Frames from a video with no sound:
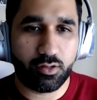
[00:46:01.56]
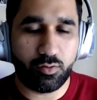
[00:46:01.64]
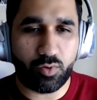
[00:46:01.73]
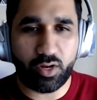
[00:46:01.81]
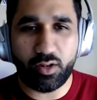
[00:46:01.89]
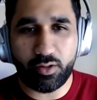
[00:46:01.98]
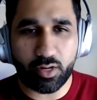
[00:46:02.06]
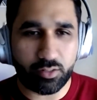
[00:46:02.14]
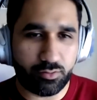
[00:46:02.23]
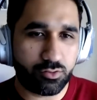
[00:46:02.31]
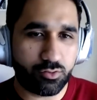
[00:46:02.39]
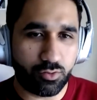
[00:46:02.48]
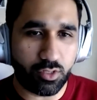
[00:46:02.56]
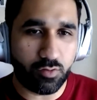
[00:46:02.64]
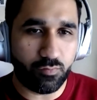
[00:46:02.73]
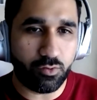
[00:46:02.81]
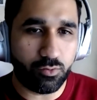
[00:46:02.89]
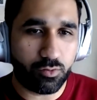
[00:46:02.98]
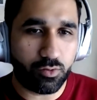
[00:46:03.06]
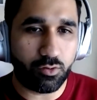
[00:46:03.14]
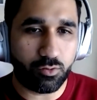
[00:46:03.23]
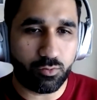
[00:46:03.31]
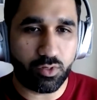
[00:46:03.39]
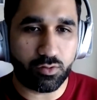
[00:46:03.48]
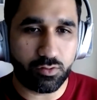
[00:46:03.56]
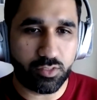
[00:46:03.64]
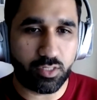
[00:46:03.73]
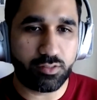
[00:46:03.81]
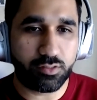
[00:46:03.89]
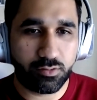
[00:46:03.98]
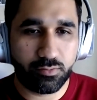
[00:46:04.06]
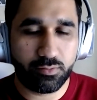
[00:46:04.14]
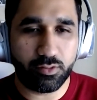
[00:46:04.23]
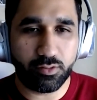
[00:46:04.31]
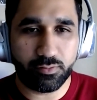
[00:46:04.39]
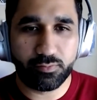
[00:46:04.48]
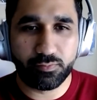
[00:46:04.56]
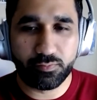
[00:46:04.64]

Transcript: while the others could give you, you know, quick results. Yeah.